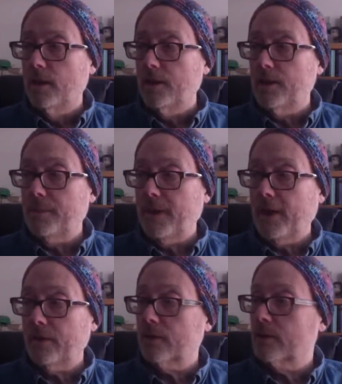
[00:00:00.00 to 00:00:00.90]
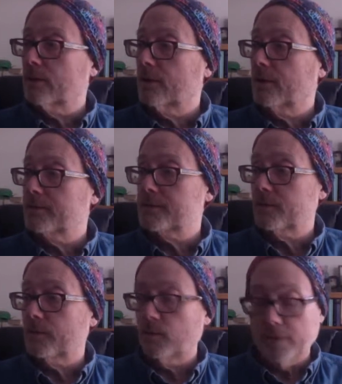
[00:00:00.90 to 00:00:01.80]
the pattern comes
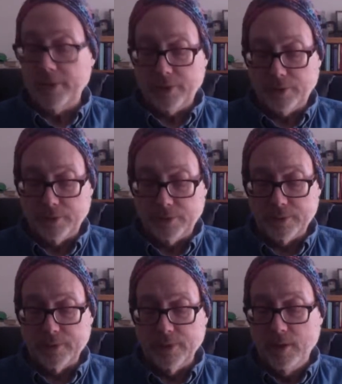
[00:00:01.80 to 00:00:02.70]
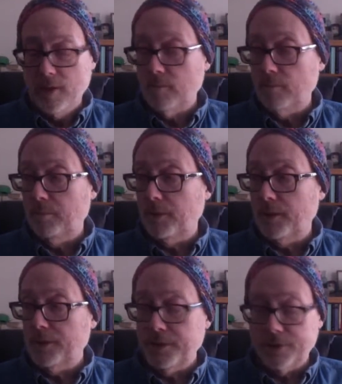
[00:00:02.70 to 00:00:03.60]
from Red Heart,
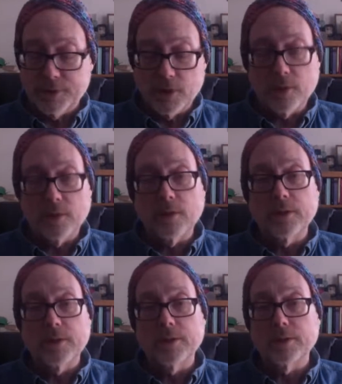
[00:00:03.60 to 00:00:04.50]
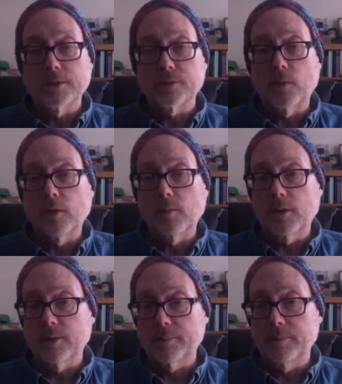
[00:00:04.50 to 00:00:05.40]
but this yarn is
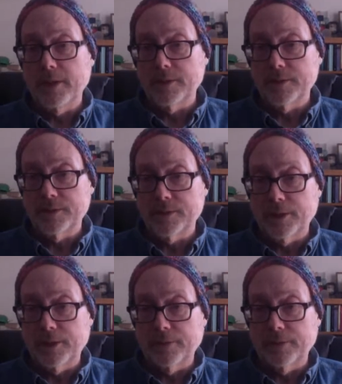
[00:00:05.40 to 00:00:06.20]
Walmart Mainstay,